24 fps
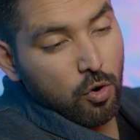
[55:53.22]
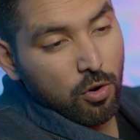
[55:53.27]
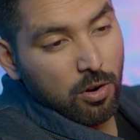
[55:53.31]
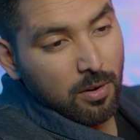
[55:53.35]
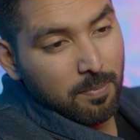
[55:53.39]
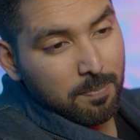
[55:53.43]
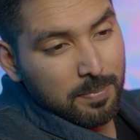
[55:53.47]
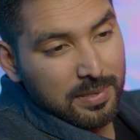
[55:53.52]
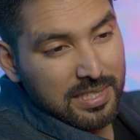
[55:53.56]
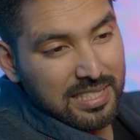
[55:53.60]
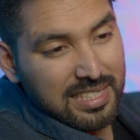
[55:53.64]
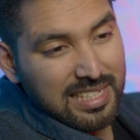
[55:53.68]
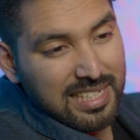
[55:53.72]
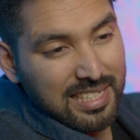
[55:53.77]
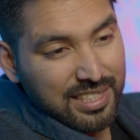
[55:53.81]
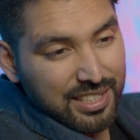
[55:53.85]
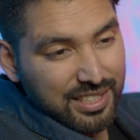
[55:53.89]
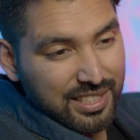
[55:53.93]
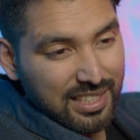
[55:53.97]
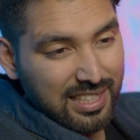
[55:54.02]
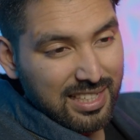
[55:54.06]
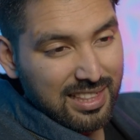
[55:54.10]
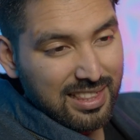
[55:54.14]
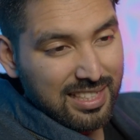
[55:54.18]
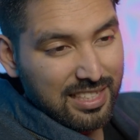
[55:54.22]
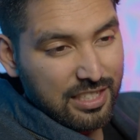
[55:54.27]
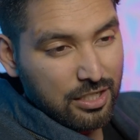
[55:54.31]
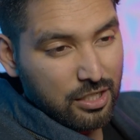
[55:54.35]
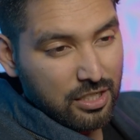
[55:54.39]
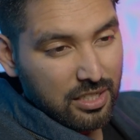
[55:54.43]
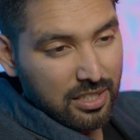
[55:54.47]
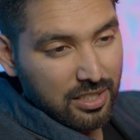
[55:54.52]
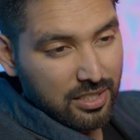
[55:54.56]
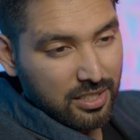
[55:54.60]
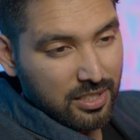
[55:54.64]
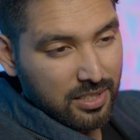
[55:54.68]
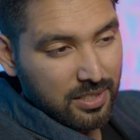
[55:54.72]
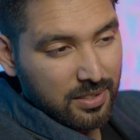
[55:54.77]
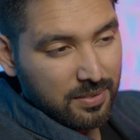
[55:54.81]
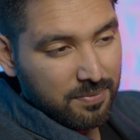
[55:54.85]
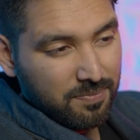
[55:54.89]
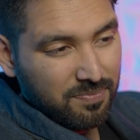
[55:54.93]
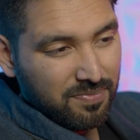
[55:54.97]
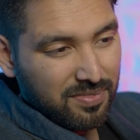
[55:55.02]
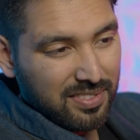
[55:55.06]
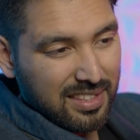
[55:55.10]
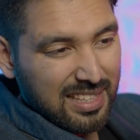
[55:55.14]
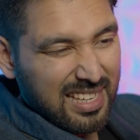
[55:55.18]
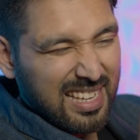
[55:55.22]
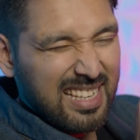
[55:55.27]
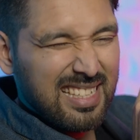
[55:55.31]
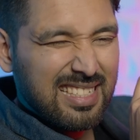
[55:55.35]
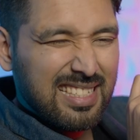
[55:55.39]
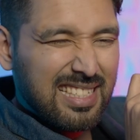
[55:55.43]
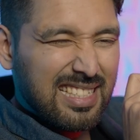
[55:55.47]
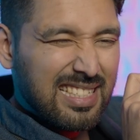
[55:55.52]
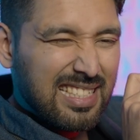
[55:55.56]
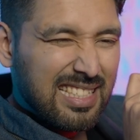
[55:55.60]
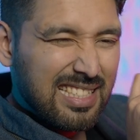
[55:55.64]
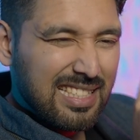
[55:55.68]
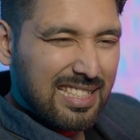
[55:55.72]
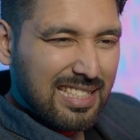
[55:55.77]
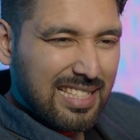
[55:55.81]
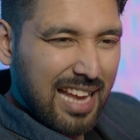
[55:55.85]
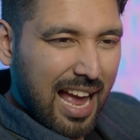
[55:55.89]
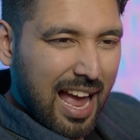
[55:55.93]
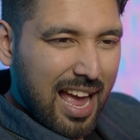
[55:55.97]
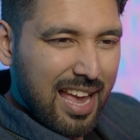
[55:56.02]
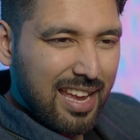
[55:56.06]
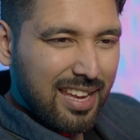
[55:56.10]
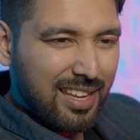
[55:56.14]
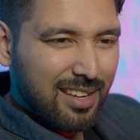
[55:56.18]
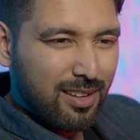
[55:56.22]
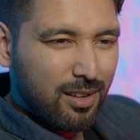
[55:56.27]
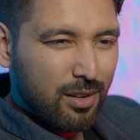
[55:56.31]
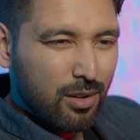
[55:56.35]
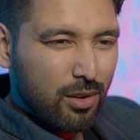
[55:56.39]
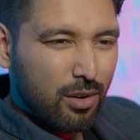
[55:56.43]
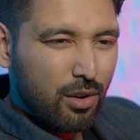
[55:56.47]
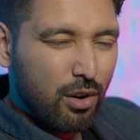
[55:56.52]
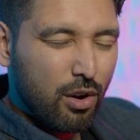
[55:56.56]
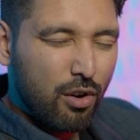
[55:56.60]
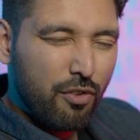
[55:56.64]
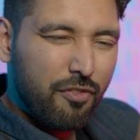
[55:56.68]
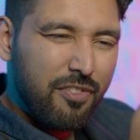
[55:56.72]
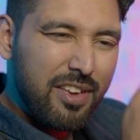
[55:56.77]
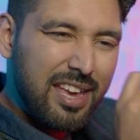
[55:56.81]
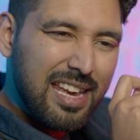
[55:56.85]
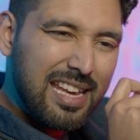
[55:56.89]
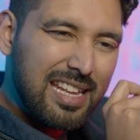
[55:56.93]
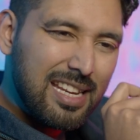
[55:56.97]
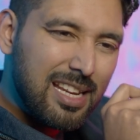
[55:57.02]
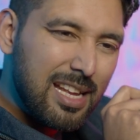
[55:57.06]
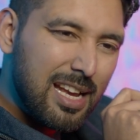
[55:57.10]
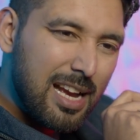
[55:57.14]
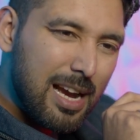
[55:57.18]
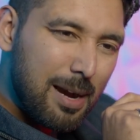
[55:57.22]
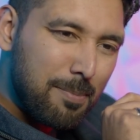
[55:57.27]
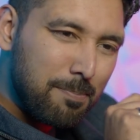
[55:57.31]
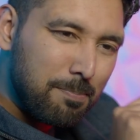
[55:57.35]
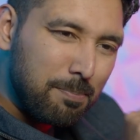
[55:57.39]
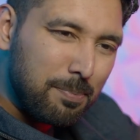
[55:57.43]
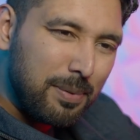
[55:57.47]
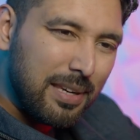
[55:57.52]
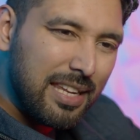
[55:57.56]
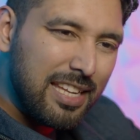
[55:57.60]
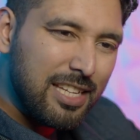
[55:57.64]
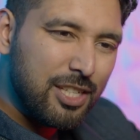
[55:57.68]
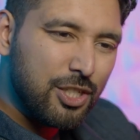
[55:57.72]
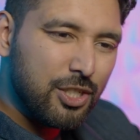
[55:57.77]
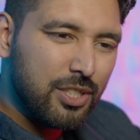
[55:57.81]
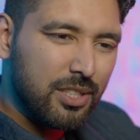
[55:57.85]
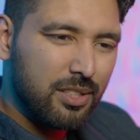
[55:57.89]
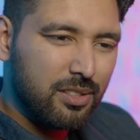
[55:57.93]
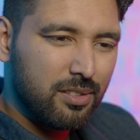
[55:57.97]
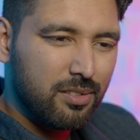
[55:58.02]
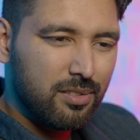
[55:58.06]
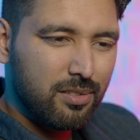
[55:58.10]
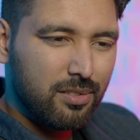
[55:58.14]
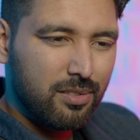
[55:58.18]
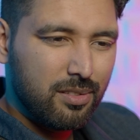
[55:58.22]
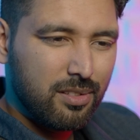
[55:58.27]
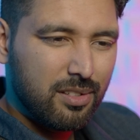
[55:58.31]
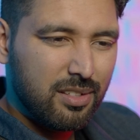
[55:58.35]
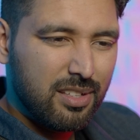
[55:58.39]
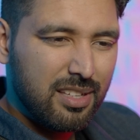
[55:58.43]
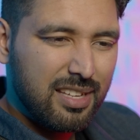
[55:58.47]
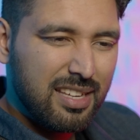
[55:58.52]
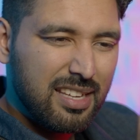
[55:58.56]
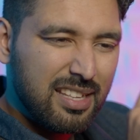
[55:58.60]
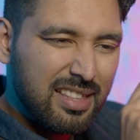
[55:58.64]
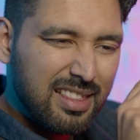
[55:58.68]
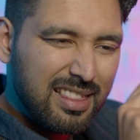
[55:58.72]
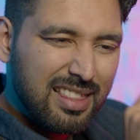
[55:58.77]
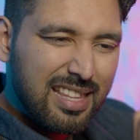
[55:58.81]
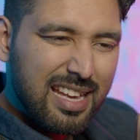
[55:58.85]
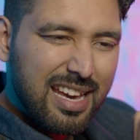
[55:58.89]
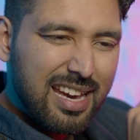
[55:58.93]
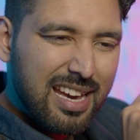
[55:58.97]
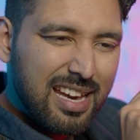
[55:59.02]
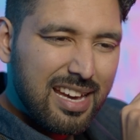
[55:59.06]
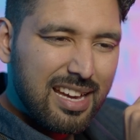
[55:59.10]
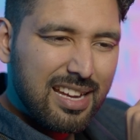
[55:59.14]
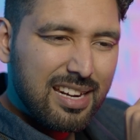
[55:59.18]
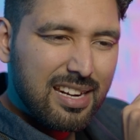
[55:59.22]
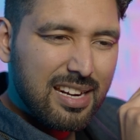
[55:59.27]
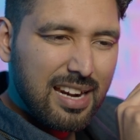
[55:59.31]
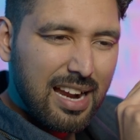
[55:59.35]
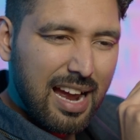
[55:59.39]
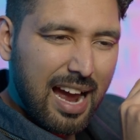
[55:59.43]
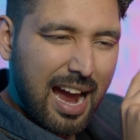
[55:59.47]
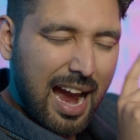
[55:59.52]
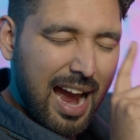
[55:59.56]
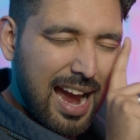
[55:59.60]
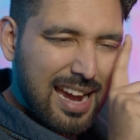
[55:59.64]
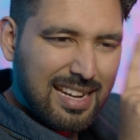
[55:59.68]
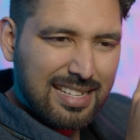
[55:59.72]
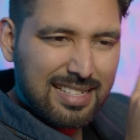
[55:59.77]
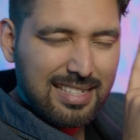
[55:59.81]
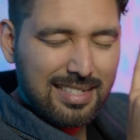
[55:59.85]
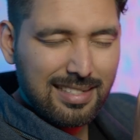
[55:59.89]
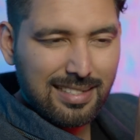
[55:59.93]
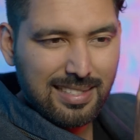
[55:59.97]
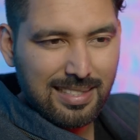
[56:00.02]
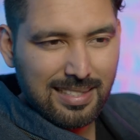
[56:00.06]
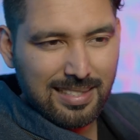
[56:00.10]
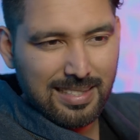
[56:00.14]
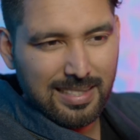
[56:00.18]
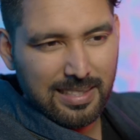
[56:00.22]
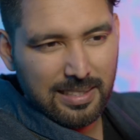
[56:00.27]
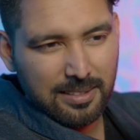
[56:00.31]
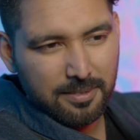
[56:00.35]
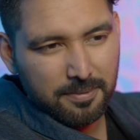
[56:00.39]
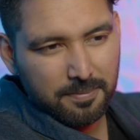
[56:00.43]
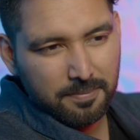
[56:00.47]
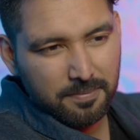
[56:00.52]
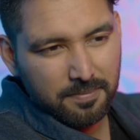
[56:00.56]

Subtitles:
Competition in the church is a sign of incompletion in their identity.